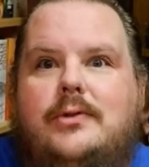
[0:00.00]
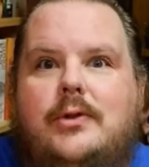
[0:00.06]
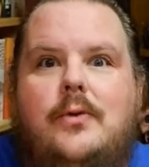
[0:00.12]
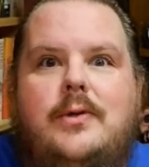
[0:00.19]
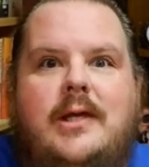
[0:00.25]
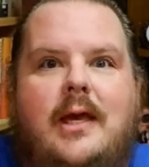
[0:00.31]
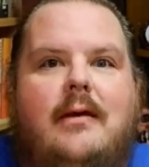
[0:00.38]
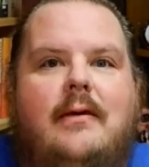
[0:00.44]

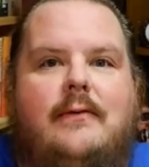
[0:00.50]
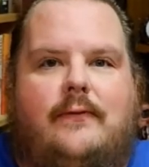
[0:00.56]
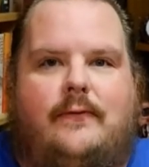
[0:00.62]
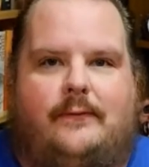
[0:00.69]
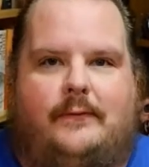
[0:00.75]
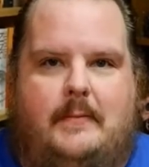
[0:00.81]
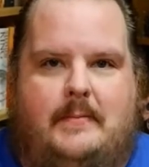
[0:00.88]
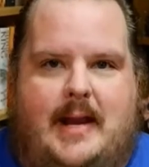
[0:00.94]
two years
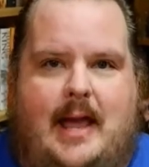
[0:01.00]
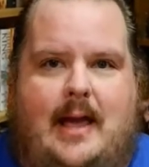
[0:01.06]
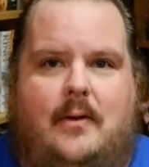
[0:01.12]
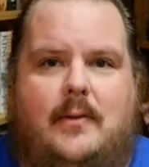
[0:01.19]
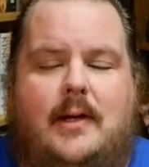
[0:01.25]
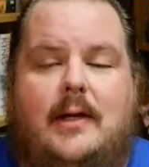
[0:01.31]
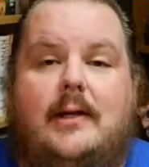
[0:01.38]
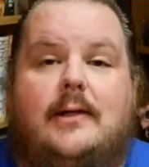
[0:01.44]
from
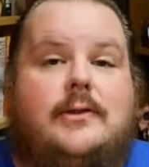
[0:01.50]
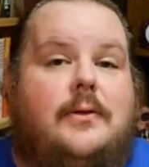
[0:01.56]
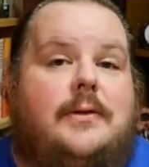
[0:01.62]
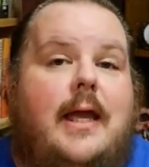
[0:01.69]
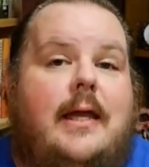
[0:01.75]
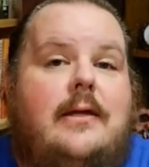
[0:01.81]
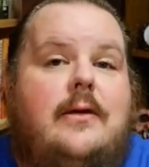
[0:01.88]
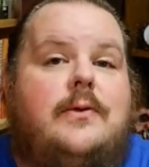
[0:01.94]
now. So
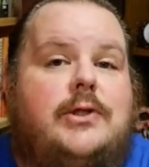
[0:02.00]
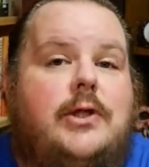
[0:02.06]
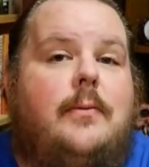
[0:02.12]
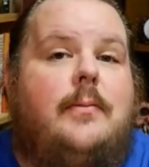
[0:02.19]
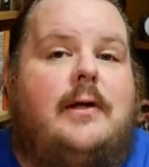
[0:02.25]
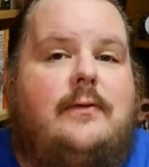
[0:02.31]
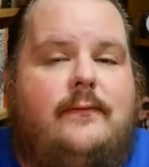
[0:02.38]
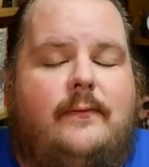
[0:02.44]
thank you
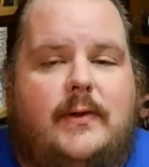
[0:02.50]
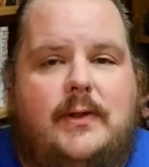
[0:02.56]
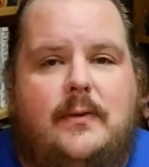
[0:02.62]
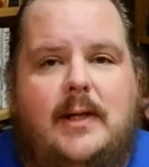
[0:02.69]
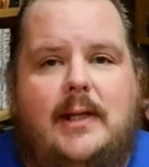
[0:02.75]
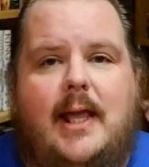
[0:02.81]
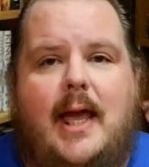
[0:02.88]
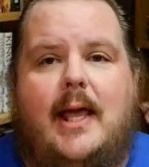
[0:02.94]
so much for
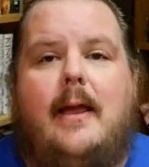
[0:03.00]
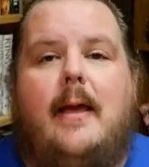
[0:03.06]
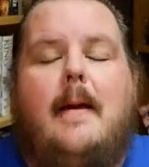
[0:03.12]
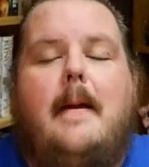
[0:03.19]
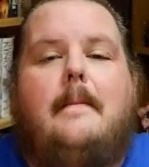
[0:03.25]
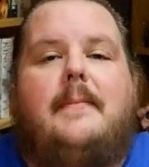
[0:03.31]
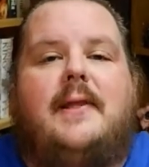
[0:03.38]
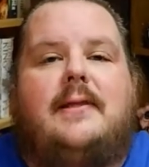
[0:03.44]
doing that.
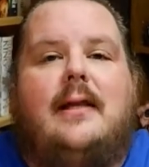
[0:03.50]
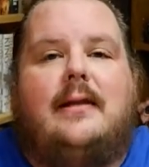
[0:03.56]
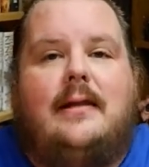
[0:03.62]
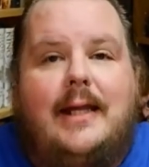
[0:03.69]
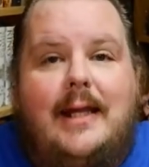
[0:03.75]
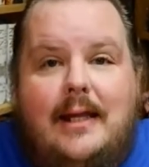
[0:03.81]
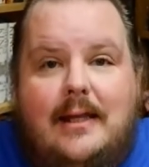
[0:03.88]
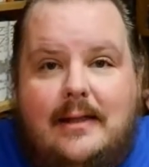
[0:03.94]
But the
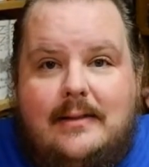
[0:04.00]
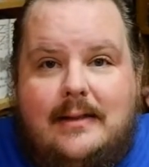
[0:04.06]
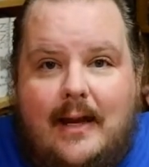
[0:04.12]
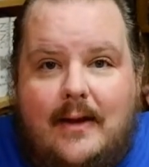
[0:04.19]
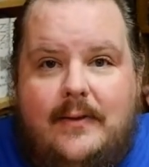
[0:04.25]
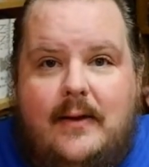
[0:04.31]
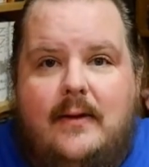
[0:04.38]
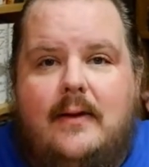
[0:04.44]
link
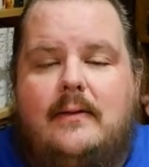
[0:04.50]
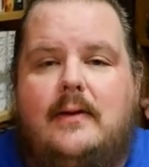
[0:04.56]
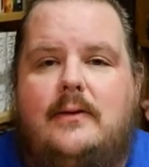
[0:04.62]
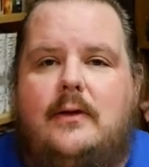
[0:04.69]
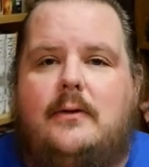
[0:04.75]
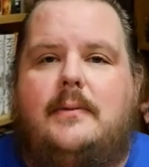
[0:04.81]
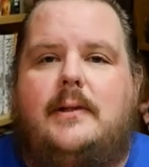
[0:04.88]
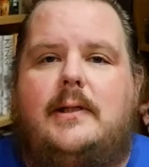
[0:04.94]
down there in the
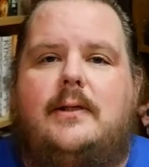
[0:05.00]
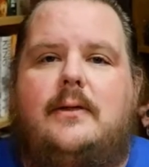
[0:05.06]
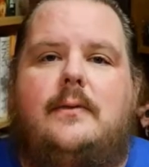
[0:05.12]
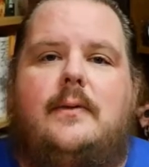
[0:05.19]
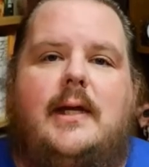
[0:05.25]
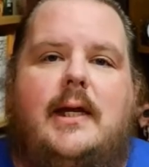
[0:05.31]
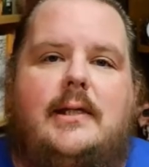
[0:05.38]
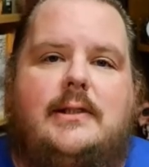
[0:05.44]
doobly
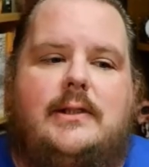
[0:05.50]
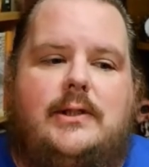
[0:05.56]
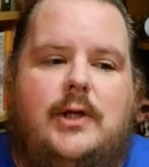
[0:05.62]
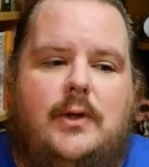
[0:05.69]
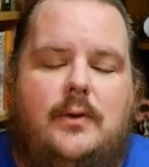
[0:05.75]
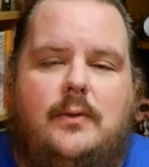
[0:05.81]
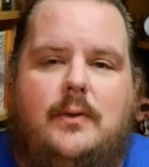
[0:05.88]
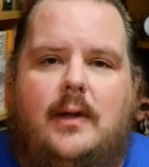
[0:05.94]
doo is
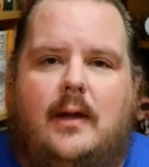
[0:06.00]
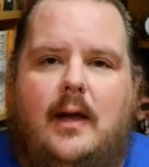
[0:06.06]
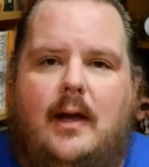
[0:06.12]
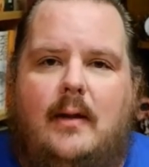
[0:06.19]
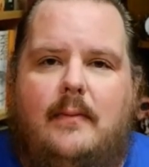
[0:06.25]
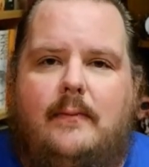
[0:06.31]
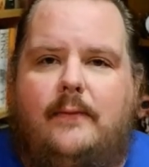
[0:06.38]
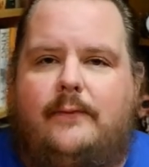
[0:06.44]
to
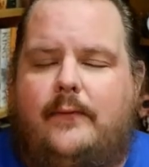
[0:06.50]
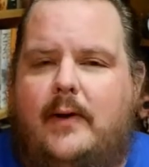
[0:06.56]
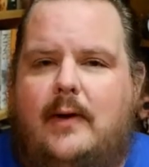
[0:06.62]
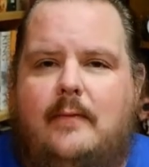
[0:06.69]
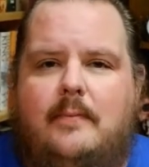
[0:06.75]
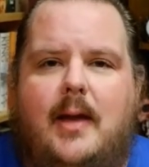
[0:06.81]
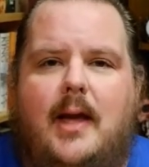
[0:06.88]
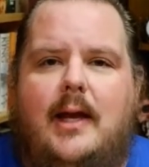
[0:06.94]
uh, a
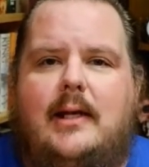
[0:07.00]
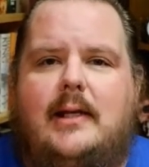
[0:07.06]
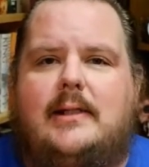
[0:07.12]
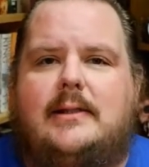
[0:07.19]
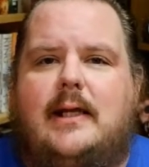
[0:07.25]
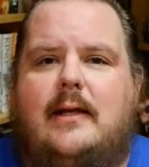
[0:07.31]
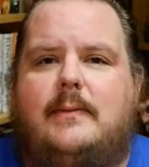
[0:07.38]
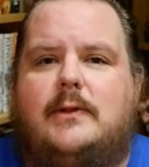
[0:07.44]
friend of mine.
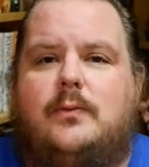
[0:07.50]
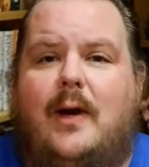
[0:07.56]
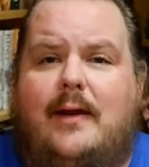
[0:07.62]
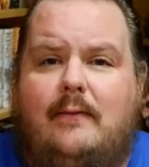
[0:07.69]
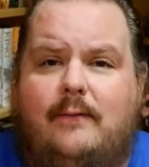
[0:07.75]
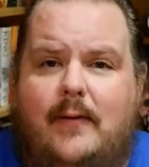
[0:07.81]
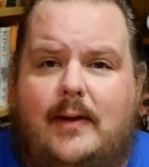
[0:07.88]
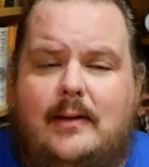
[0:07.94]
His name is
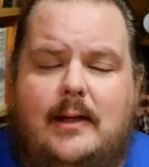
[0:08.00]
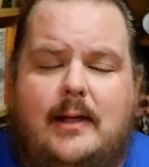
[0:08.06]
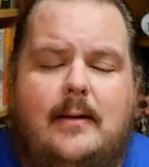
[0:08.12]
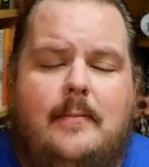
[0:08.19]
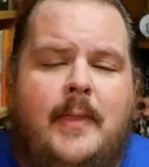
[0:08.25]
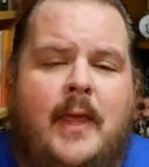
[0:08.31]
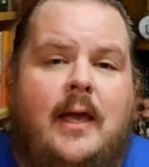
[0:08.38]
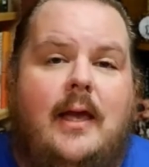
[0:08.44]
Wayne Finland.